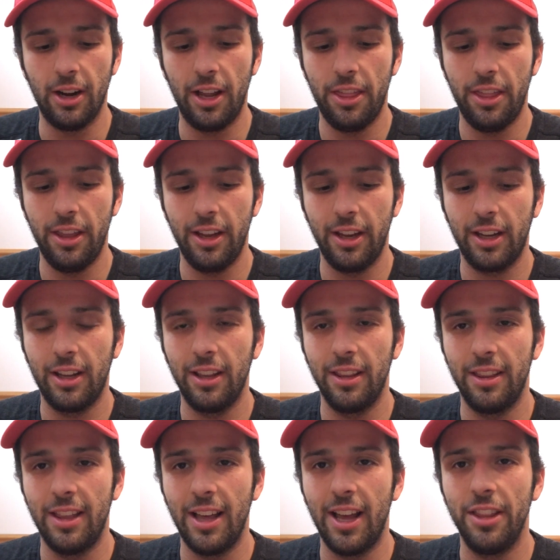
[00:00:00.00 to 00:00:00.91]
I
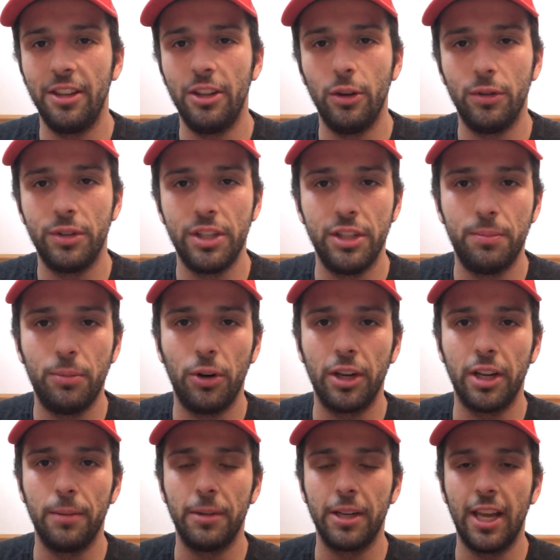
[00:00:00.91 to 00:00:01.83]
think that the UFC is
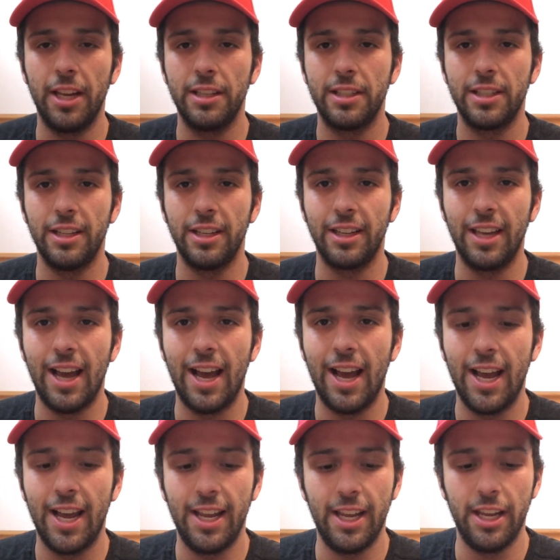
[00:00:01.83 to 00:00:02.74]
putting him against a
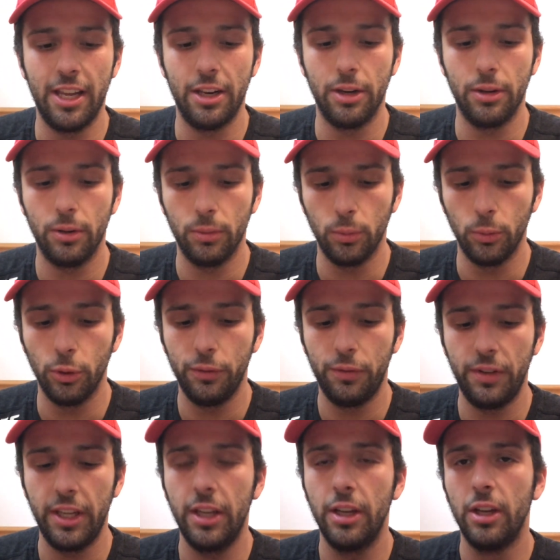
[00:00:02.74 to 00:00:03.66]
guy in
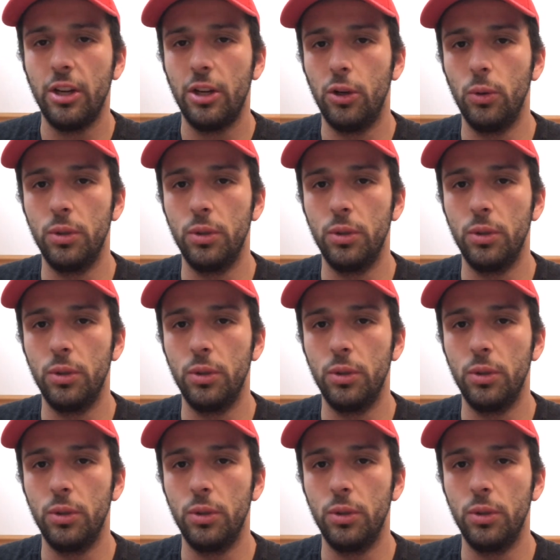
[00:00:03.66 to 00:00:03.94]
Ruffi who